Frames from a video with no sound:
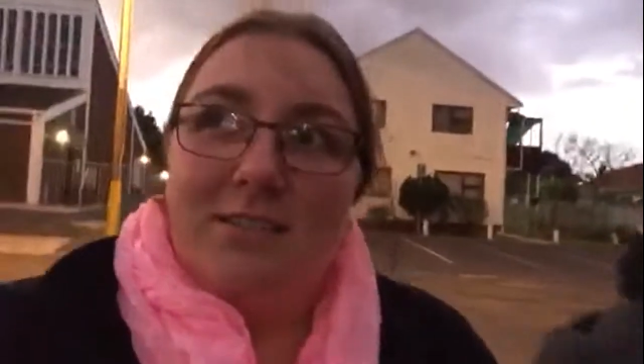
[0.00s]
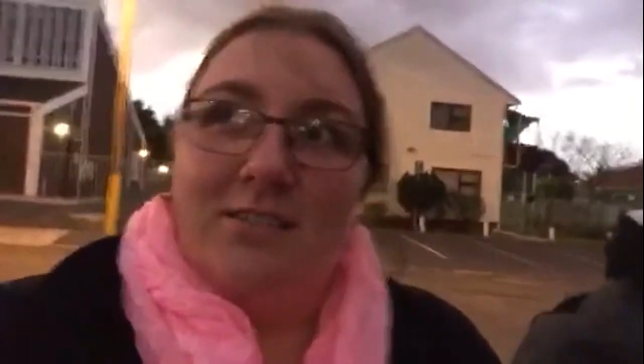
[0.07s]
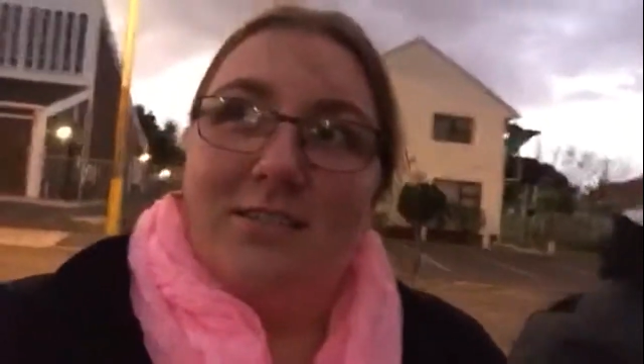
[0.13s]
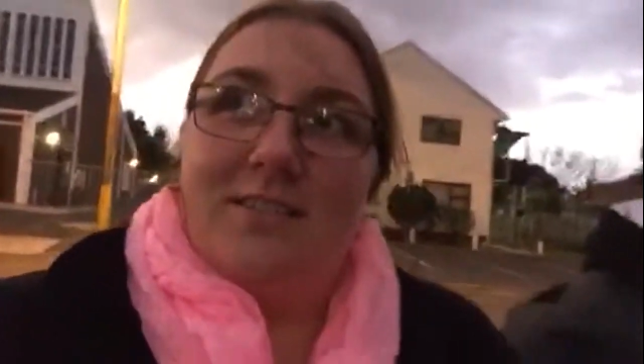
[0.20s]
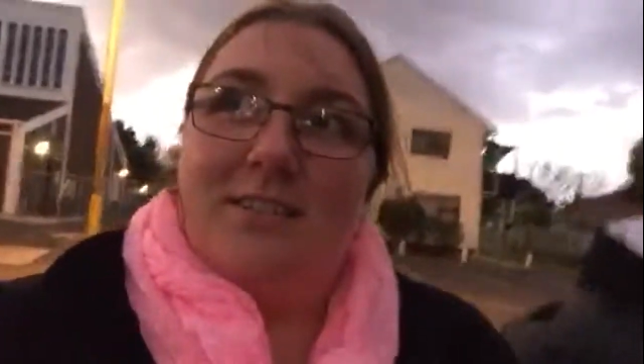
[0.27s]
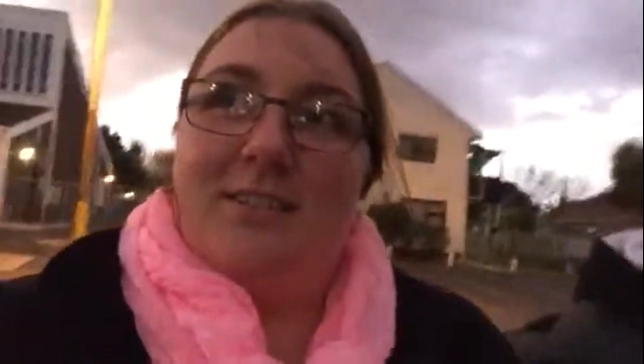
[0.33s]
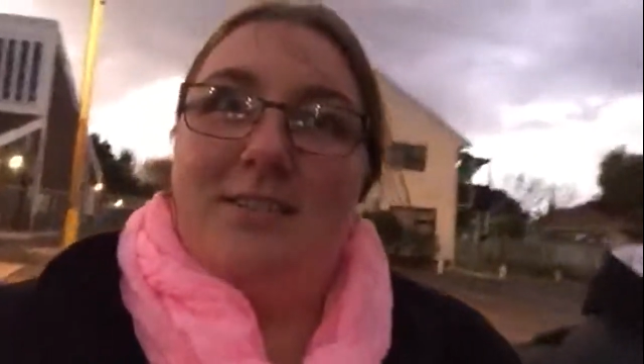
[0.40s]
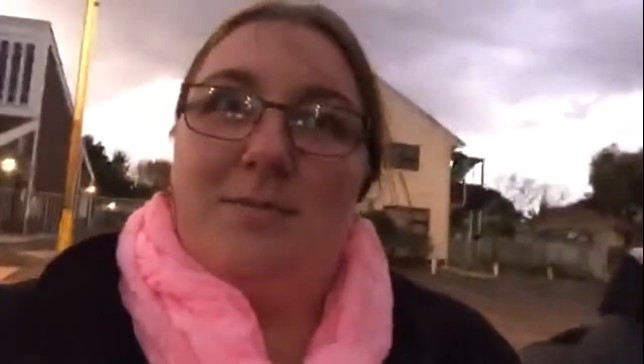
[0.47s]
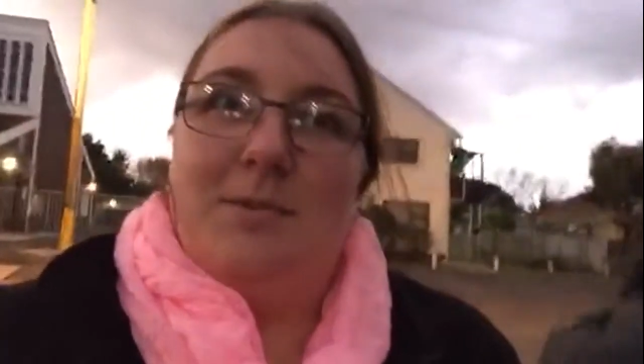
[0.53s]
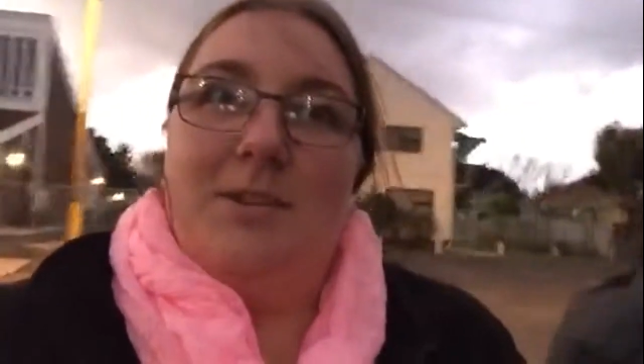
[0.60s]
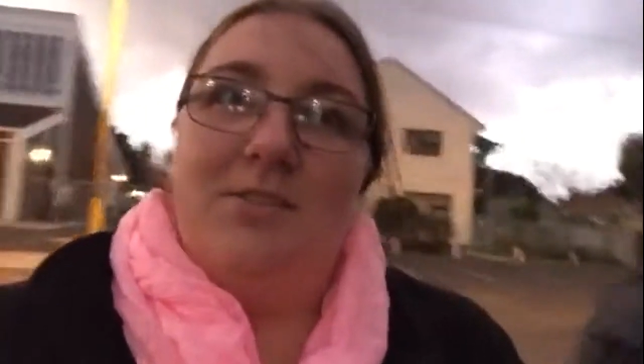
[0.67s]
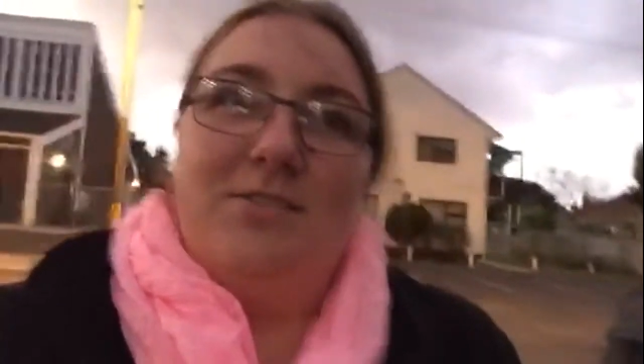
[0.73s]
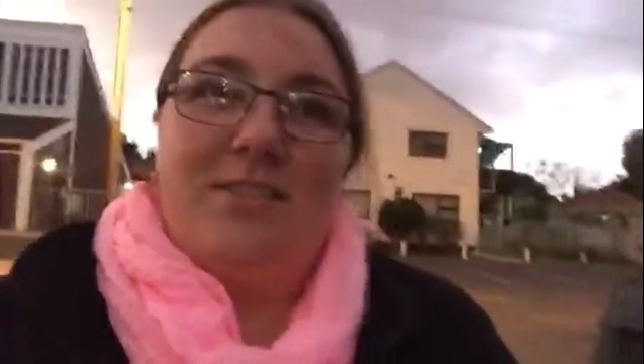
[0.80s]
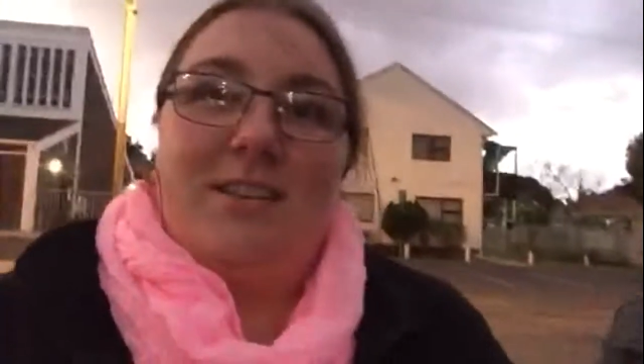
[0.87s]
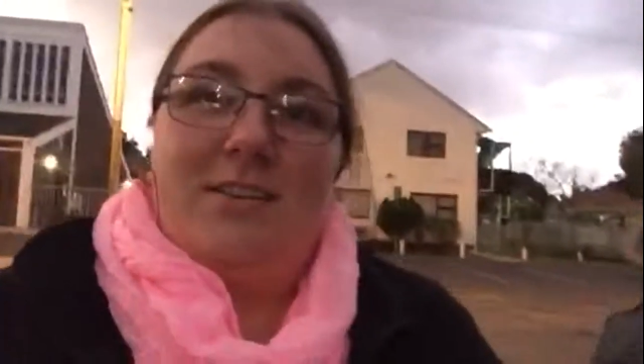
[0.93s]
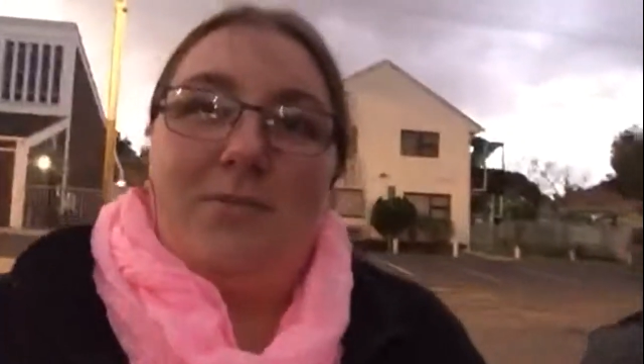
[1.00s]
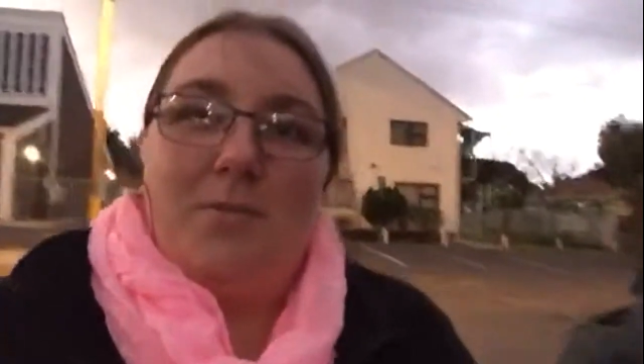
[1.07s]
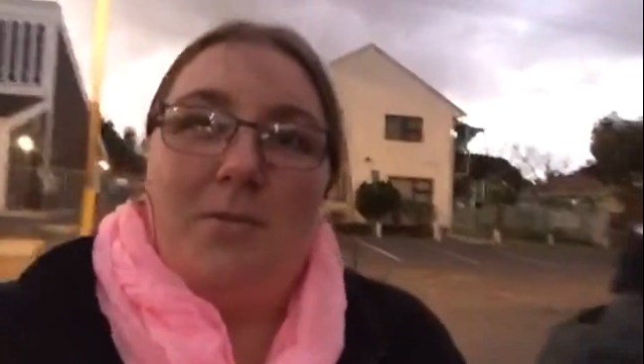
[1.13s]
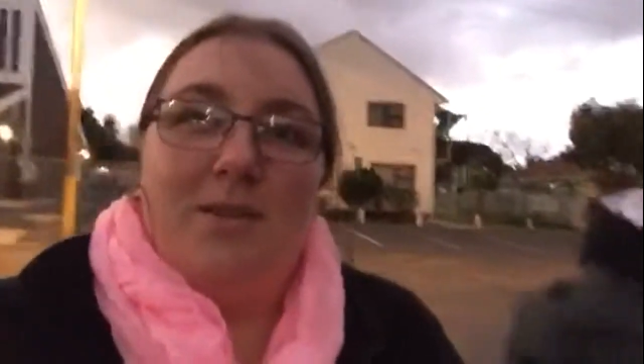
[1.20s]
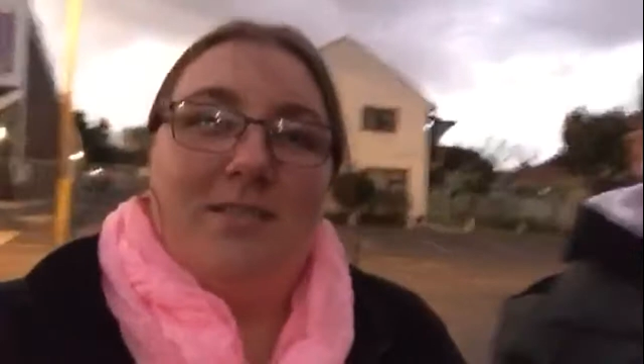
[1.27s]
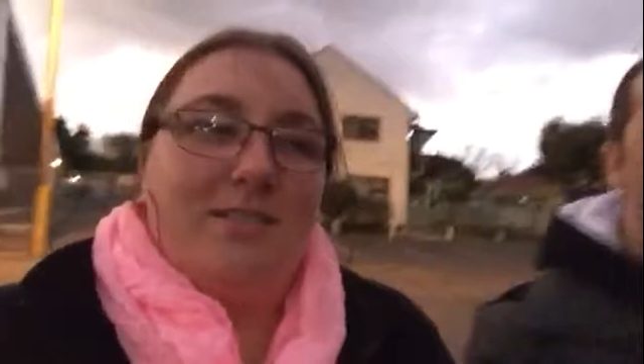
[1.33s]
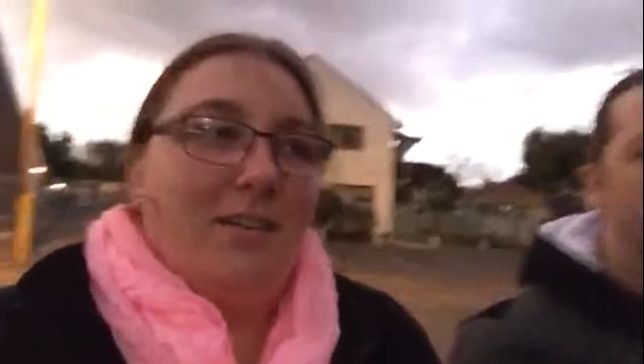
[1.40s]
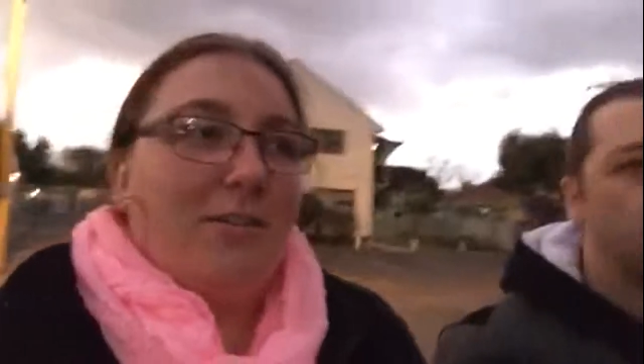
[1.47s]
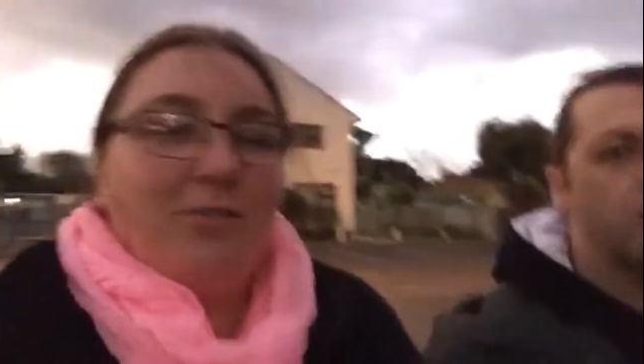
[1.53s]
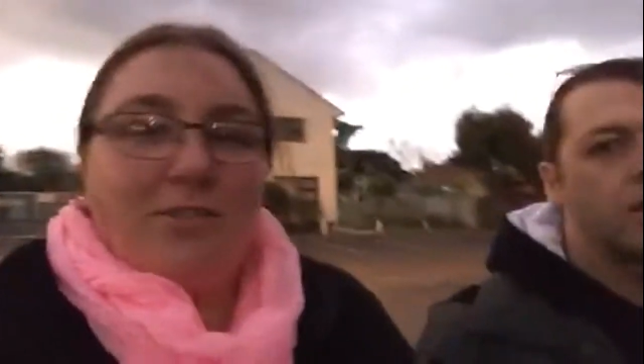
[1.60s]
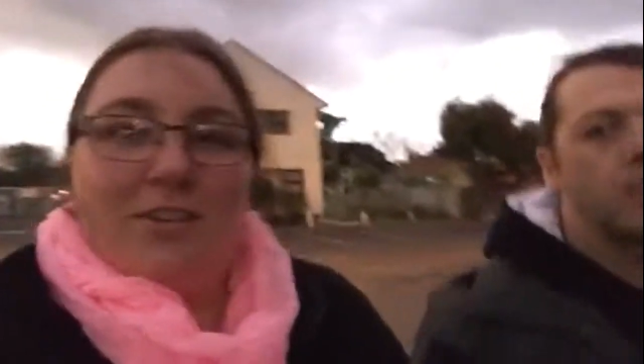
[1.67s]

he just likes to make sure that everybody's safe.